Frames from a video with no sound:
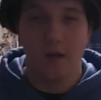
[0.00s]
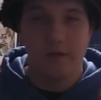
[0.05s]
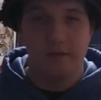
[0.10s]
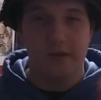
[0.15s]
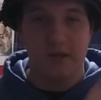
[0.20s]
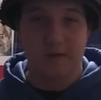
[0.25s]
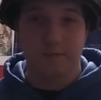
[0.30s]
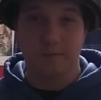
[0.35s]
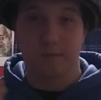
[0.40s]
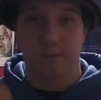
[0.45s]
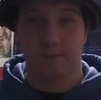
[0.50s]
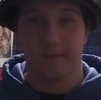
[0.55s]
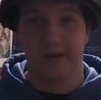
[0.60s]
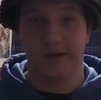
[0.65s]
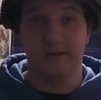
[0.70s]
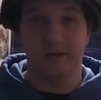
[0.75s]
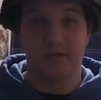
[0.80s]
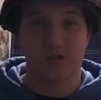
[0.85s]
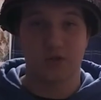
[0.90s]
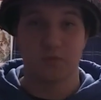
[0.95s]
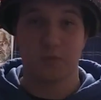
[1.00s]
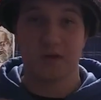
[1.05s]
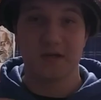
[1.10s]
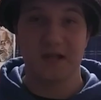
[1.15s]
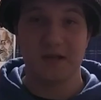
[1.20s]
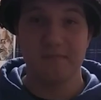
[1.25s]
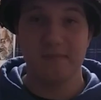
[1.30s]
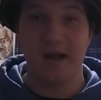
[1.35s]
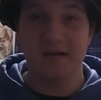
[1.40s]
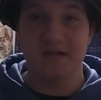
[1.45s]
They're
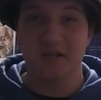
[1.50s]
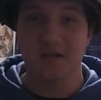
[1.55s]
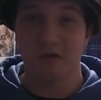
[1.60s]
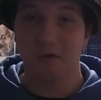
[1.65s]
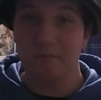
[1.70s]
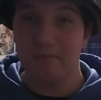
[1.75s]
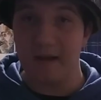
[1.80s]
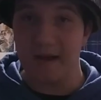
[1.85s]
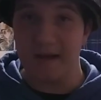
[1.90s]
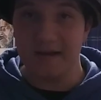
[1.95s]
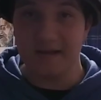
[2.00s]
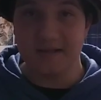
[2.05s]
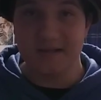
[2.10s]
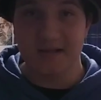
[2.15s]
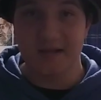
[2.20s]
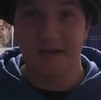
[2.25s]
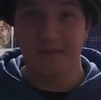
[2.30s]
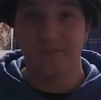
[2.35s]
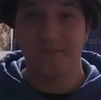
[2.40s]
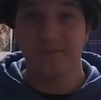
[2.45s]
sprinting back to their base,